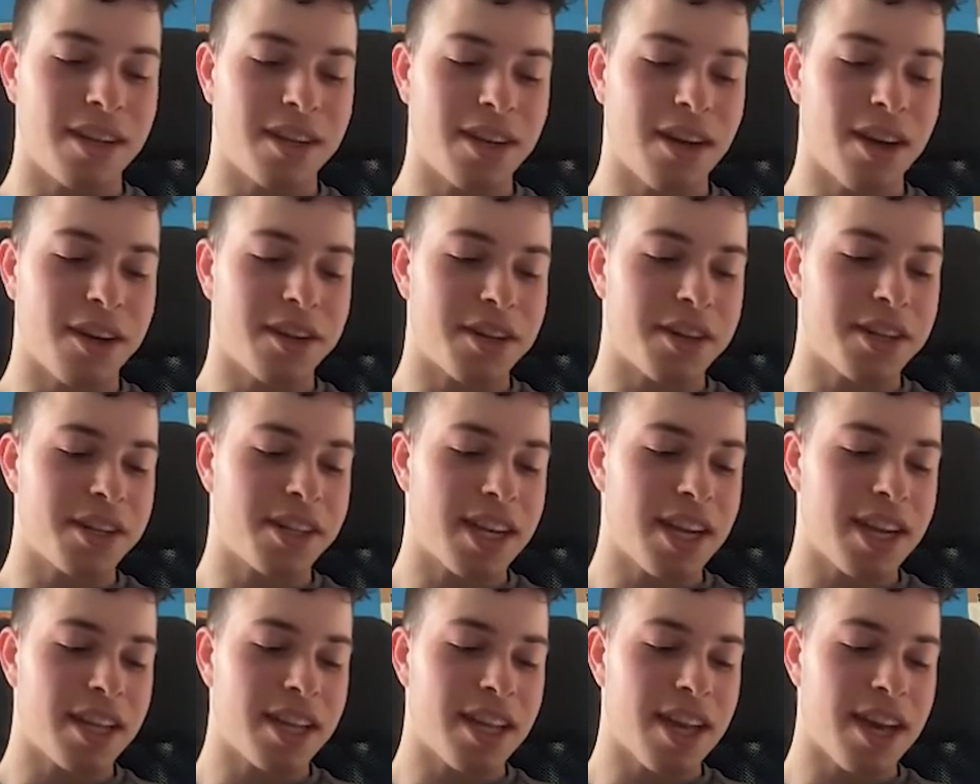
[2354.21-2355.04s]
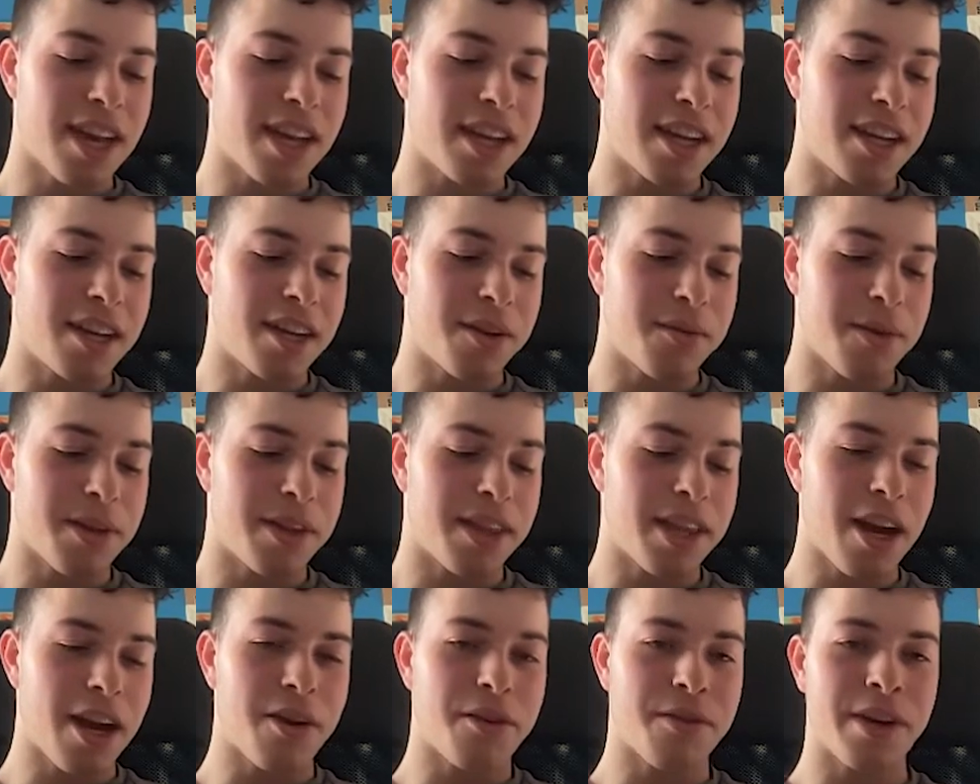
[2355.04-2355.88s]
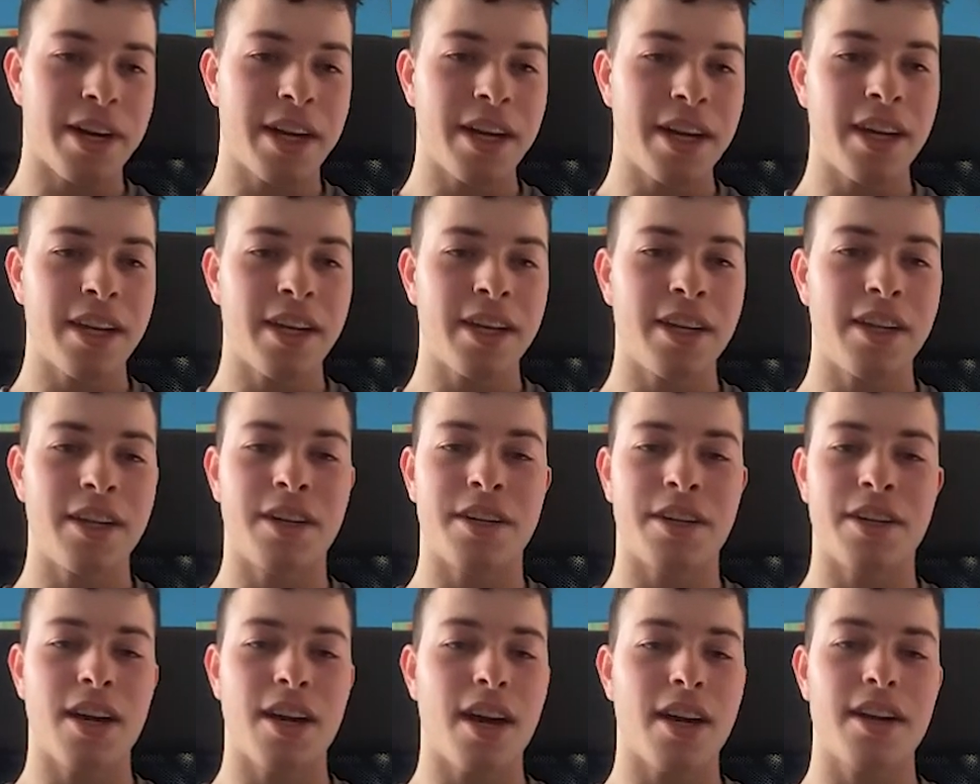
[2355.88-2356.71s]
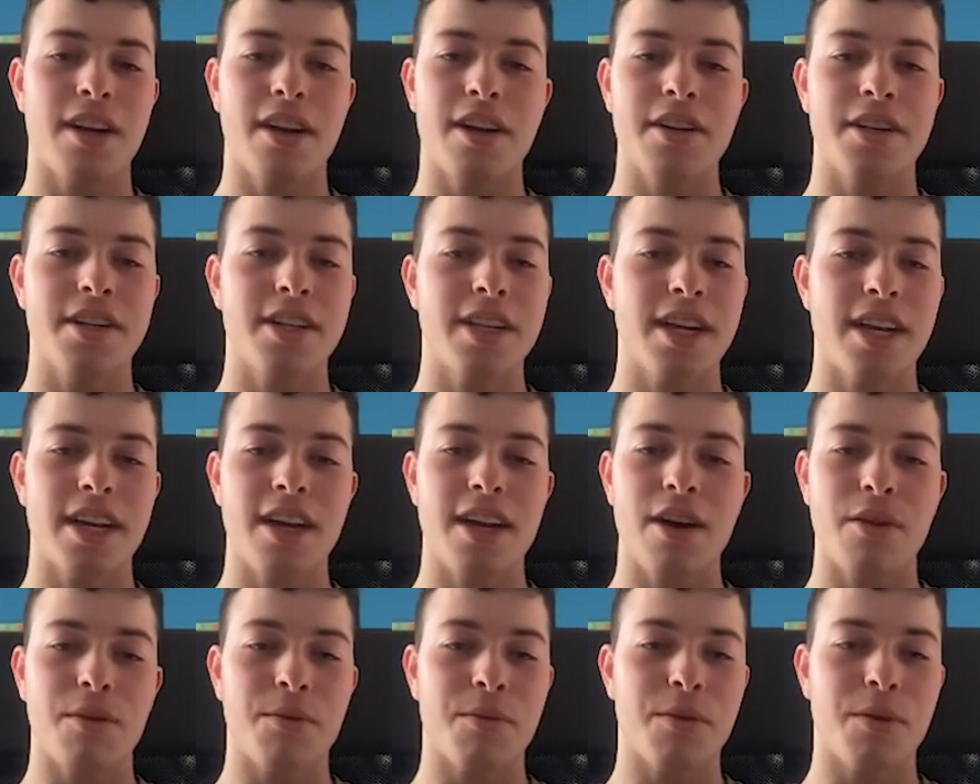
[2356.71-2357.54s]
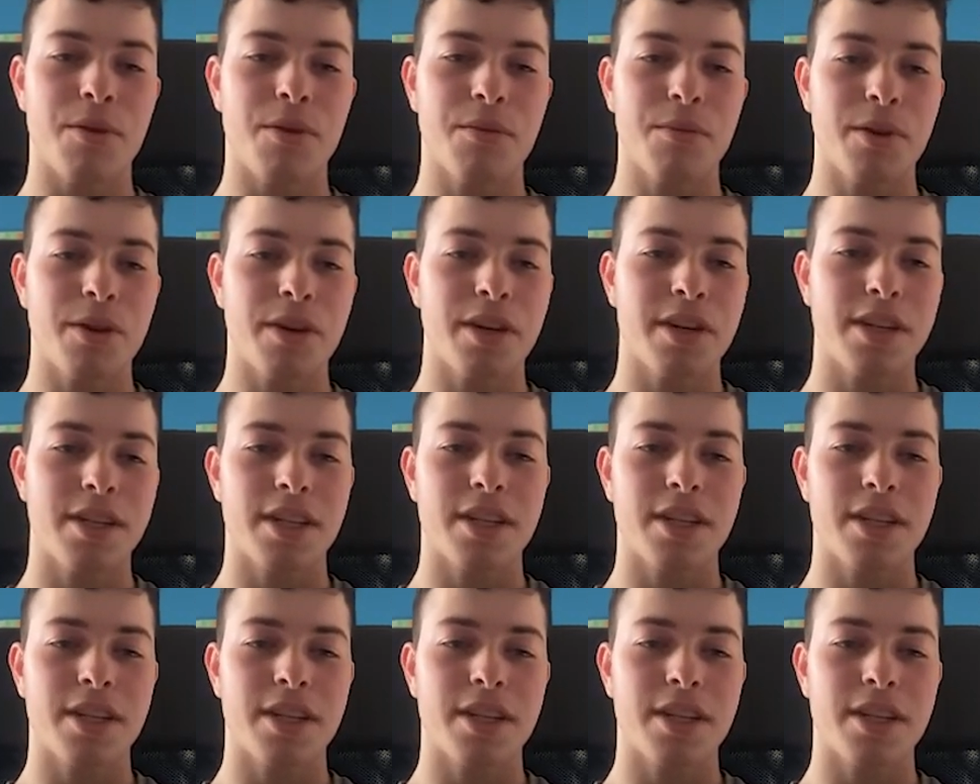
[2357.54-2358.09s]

understand that without reading, you're not going to understand how the world works.